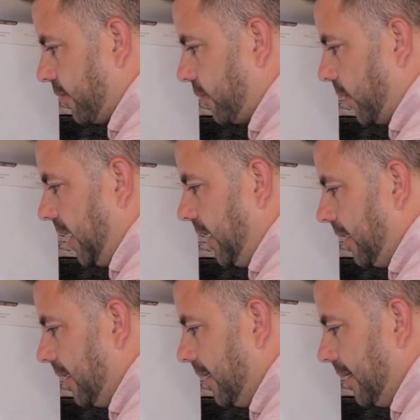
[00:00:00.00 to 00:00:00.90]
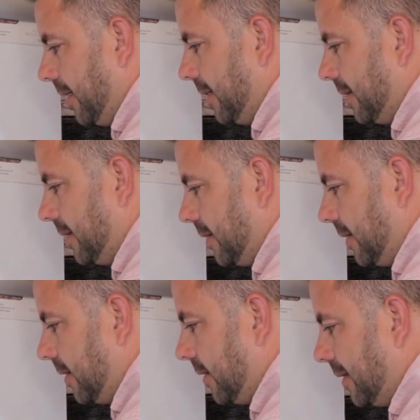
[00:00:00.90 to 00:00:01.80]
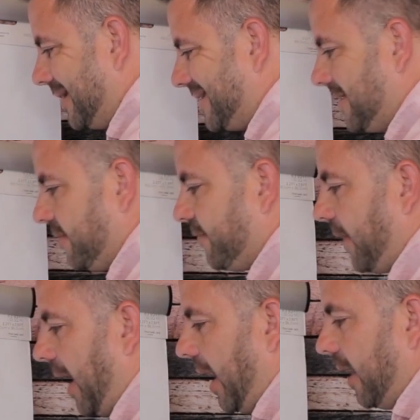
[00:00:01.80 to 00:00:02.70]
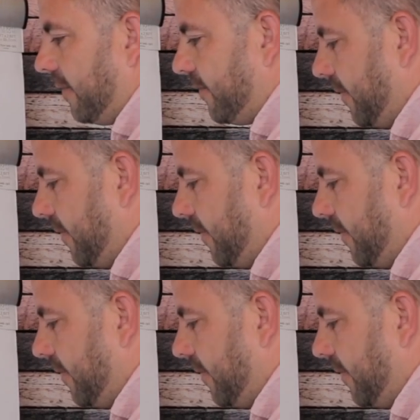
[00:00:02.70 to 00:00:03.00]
3 to 5